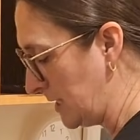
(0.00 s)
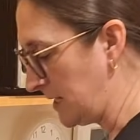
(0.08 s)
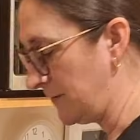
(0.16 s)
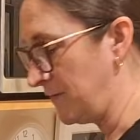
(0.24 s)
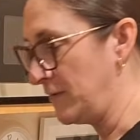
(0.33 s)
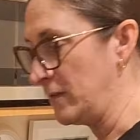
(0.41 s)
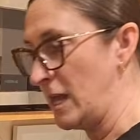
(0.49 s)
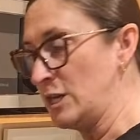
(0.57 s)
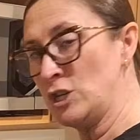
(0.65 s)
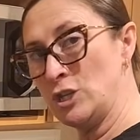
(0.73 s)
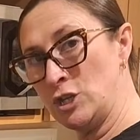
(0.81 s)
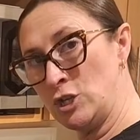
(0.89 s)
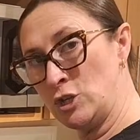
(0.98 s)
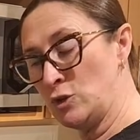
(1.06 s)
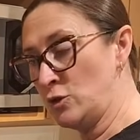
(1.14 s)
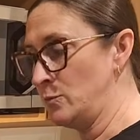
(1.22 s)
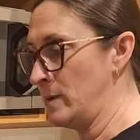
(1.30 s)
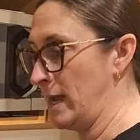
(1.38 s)
To flush the
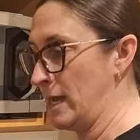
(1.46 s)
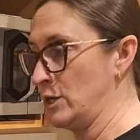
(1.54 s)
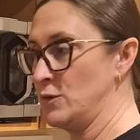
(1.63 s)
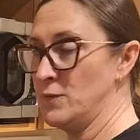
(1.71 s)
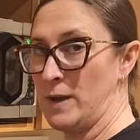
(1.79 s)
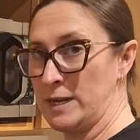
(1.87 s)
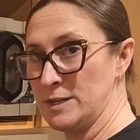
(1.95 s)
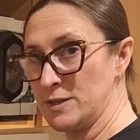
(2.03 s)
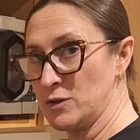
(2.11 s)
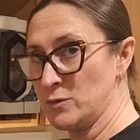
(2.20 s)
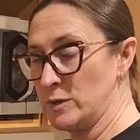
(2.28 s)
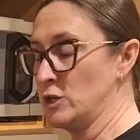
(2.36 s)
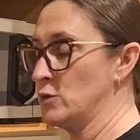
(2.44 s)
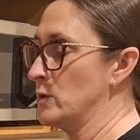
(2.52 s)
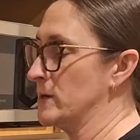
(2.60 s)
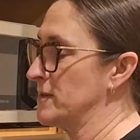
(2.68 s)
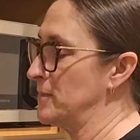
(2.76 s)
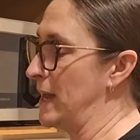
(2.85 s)
tube, I do find a syringe
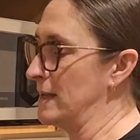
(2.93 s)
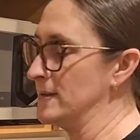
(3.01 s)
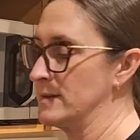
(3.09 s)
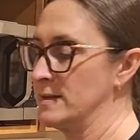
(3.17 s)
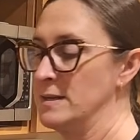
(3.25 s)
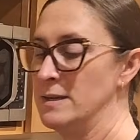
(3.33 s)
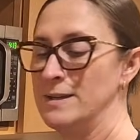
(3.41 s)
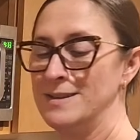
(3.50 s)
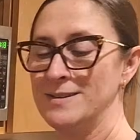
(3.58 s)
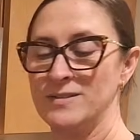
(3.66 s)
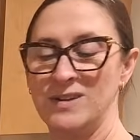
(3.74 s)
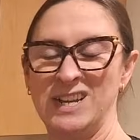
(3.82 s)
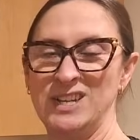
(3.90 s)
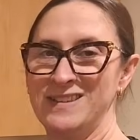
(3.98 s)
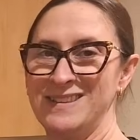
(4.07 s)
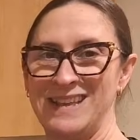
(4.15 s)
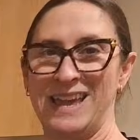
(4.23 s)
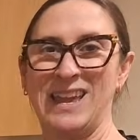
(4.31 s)
works best. So I
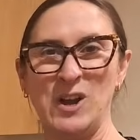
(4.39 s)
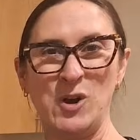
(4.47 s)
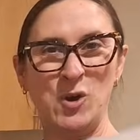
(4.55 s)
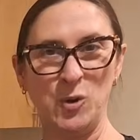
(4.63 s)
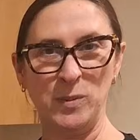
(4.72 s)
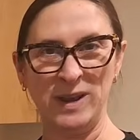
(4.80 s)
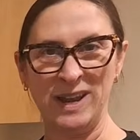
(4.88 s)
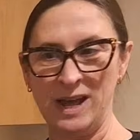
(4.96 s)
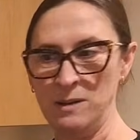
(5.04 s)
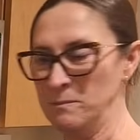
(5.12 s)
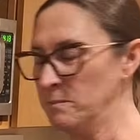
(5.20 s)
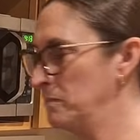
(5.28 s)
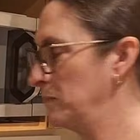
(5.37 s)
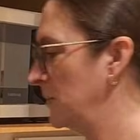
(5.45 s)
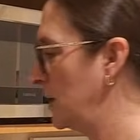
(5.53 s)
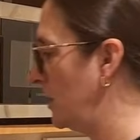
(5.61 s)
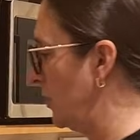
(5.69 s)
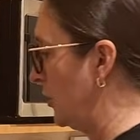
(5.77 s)
just say, open it up.
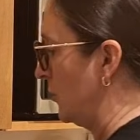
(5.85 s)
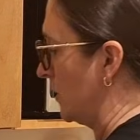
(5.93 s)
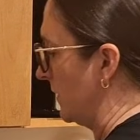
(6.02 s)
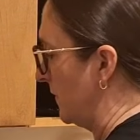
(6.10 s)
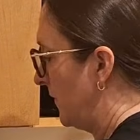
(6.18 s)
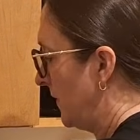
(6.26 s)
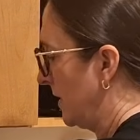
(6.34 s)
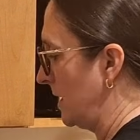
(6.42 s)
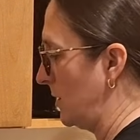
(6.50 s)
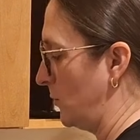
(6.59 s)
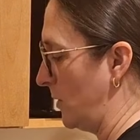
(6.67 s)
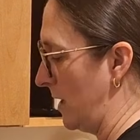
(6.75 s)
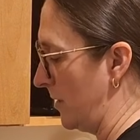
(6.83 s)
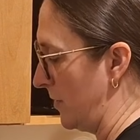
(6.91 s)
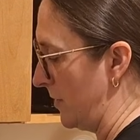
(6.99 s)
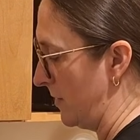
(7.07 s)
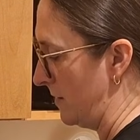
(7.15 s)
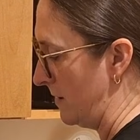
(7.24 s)
You can fill it
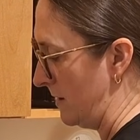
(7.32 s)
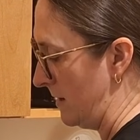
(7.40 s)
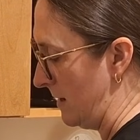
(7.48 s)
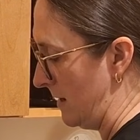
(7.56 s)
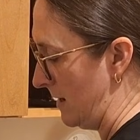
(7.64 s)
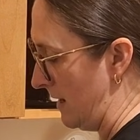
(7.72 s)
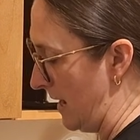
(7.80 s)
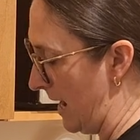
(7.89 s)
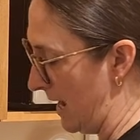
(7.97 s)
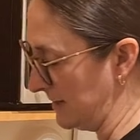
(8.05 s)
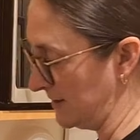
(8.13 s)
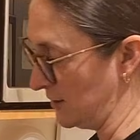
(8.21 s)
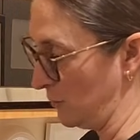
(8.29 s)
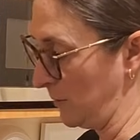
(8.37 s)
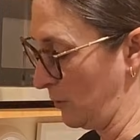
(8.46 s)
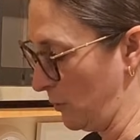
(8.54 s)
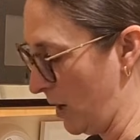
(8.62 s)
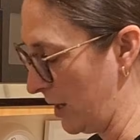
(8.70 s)
with hot
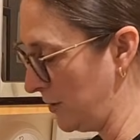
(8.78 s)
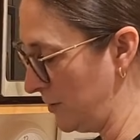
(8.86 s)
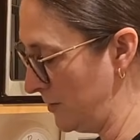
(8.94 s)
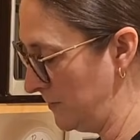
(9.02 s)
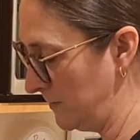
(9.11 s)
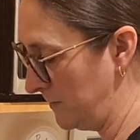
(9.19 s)
soapy water.